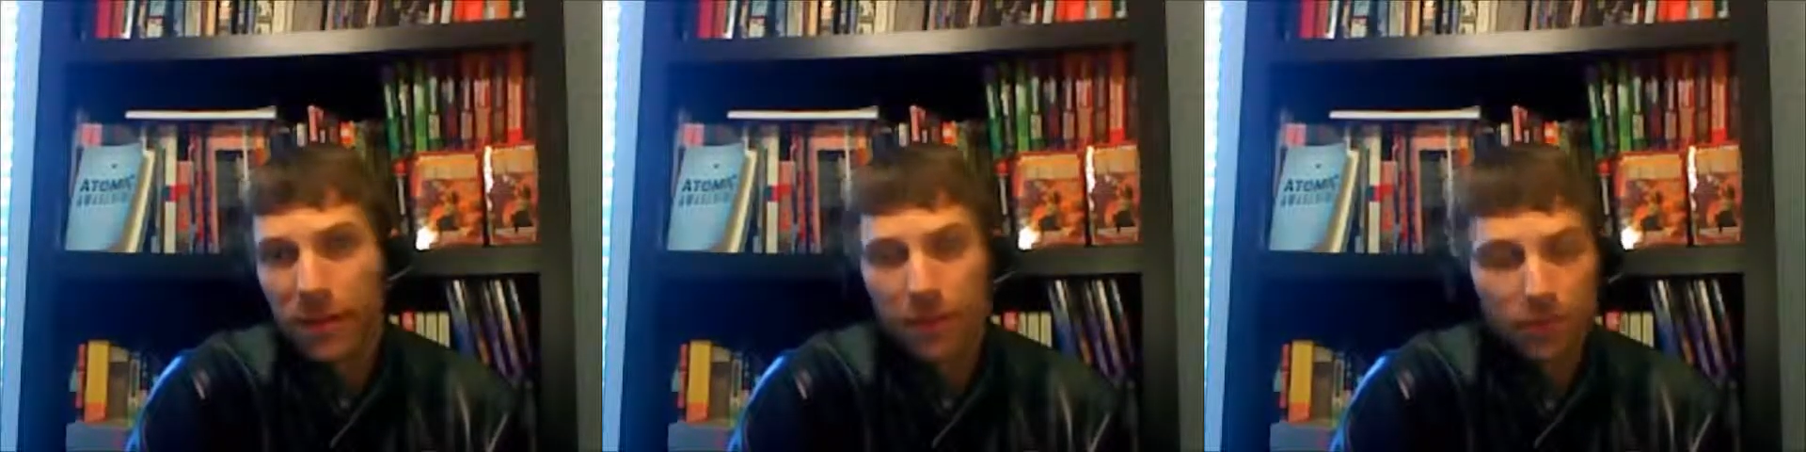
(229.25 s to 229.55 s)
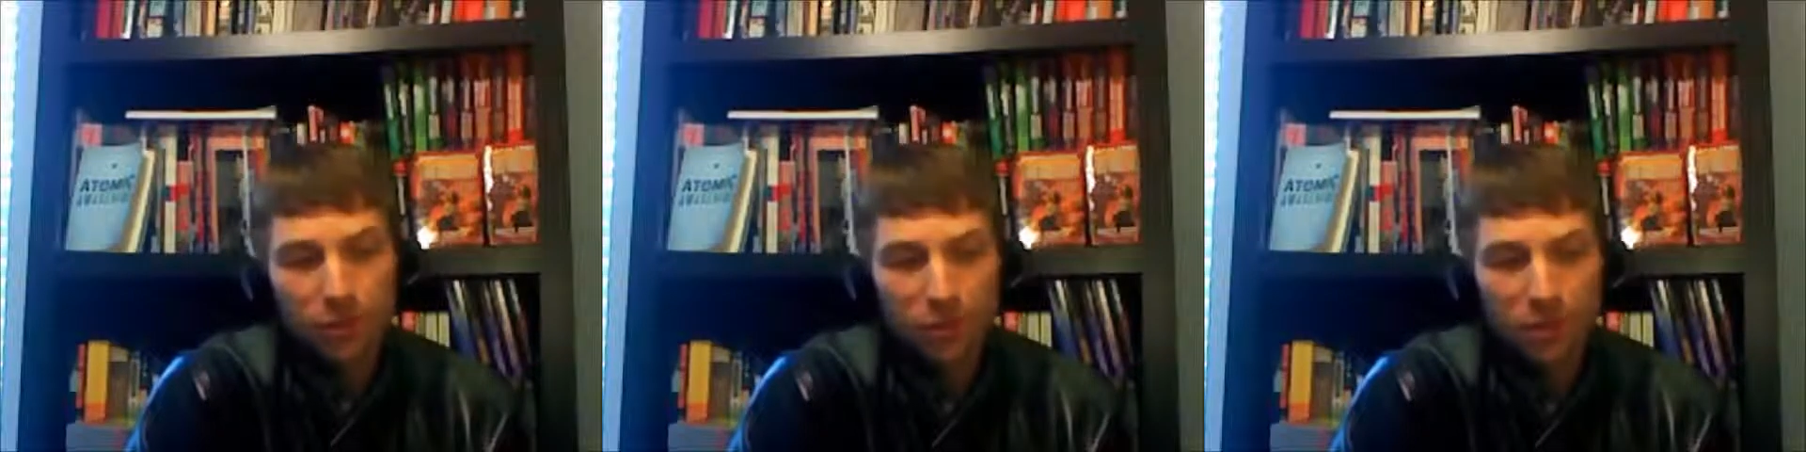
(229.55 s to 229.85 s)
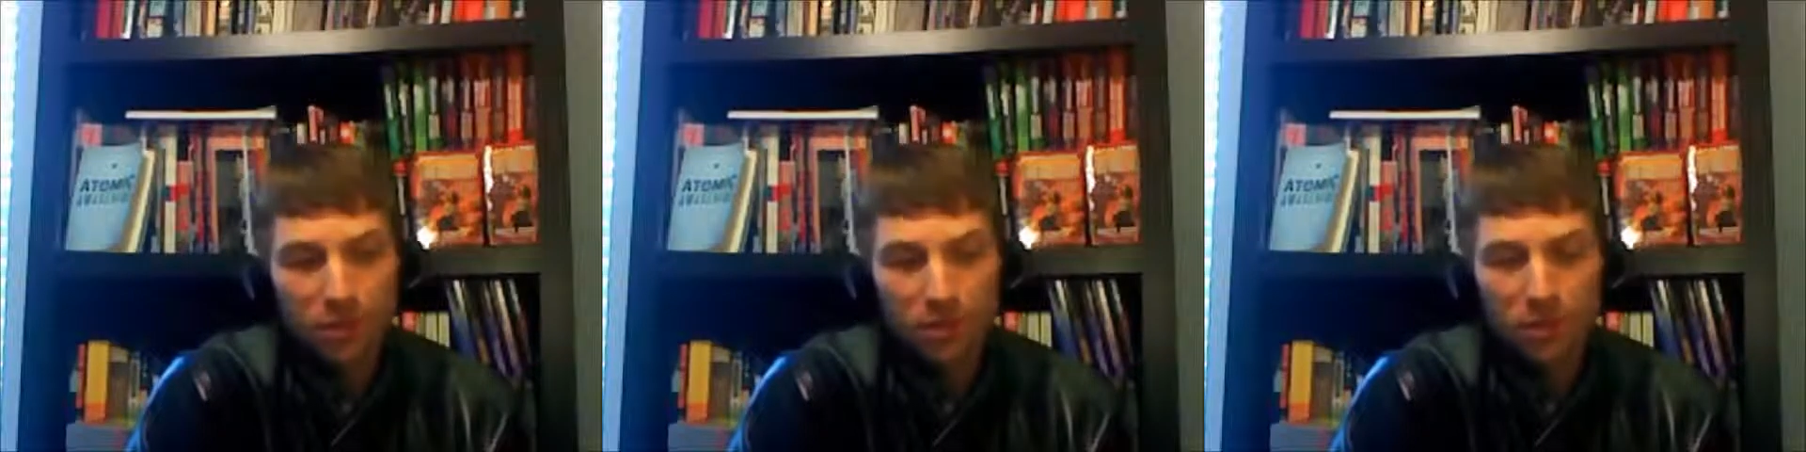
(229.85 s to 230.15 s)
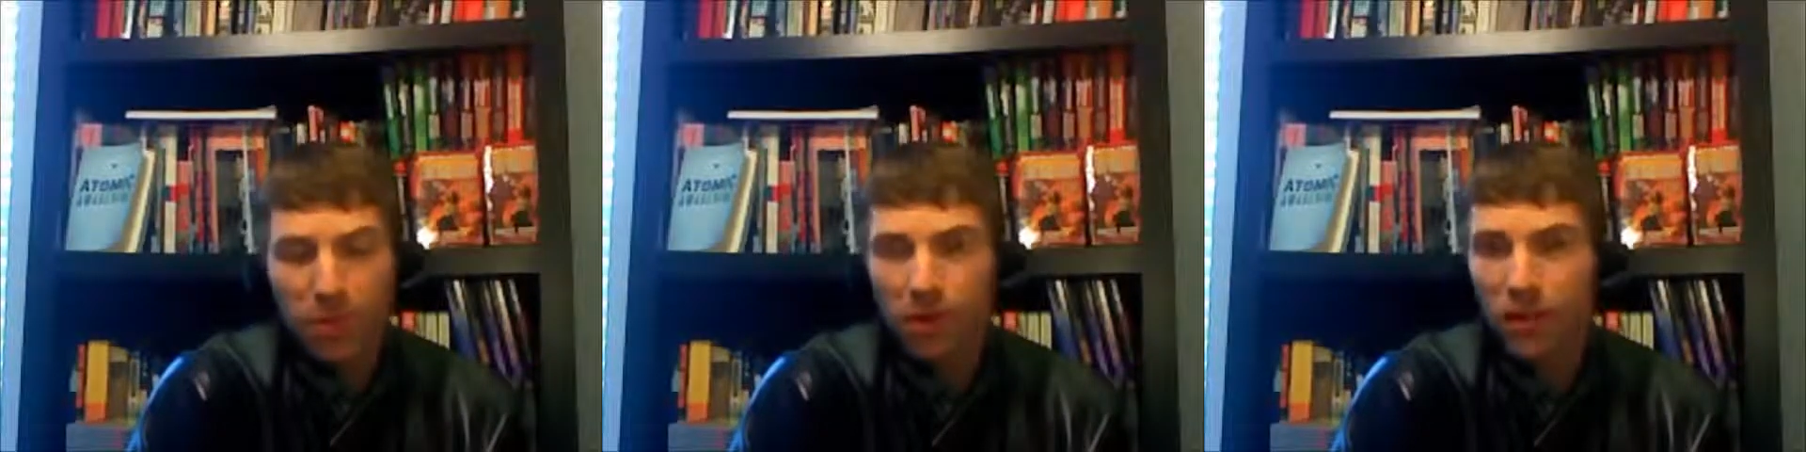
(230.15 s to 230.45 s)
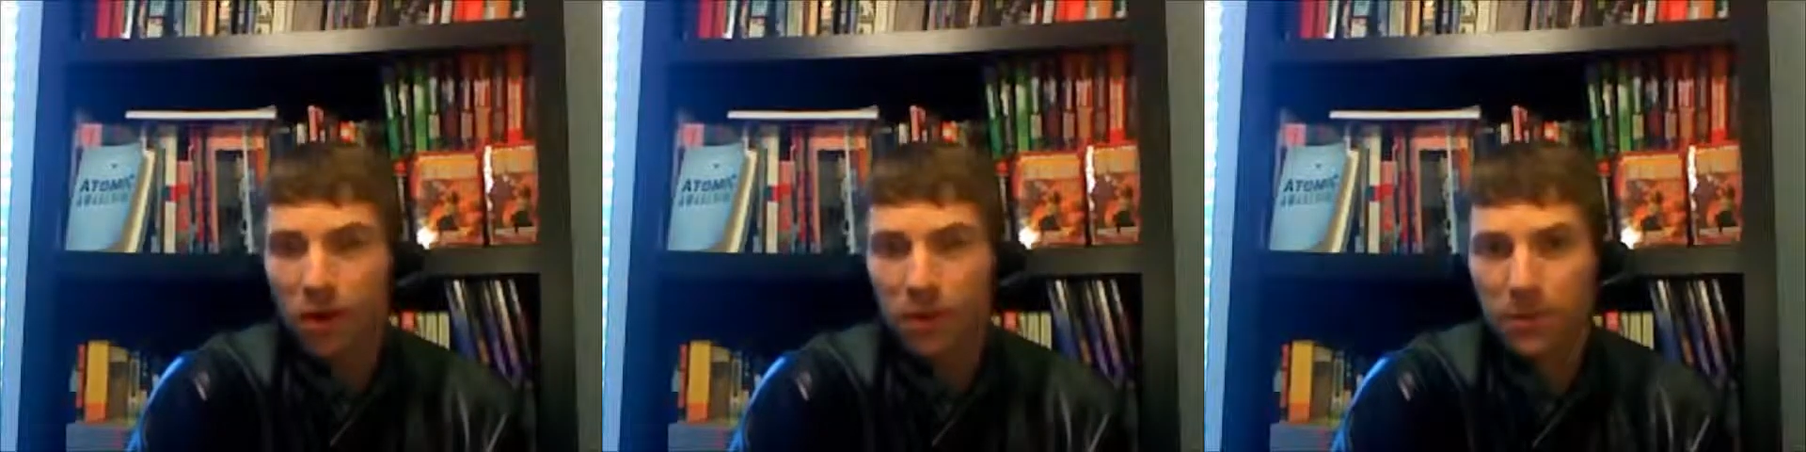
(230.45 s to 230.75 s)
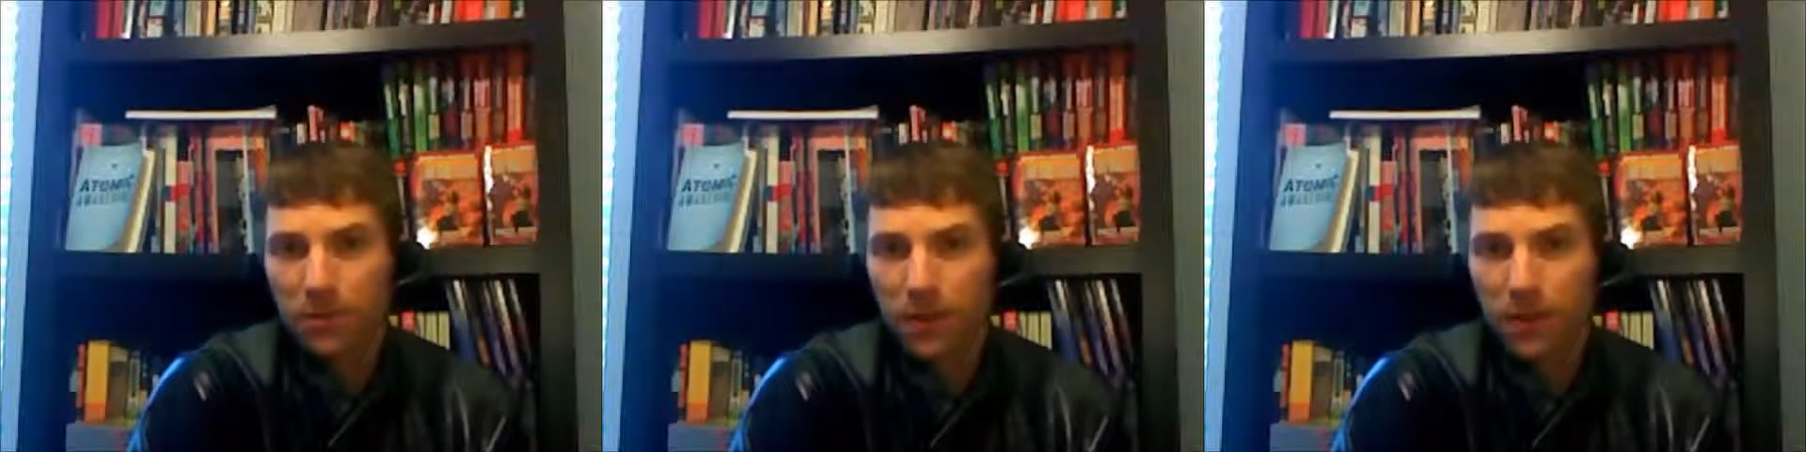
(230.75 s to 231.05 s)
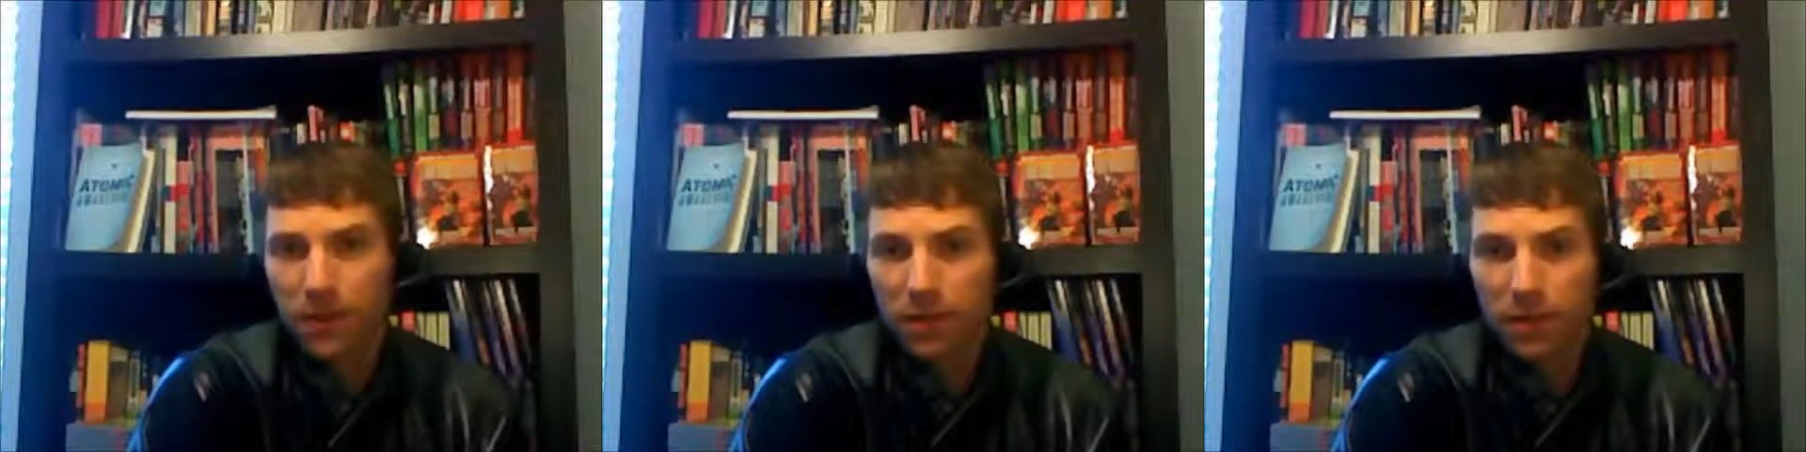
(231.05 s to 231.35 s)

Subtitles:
It's just completely arbitrary.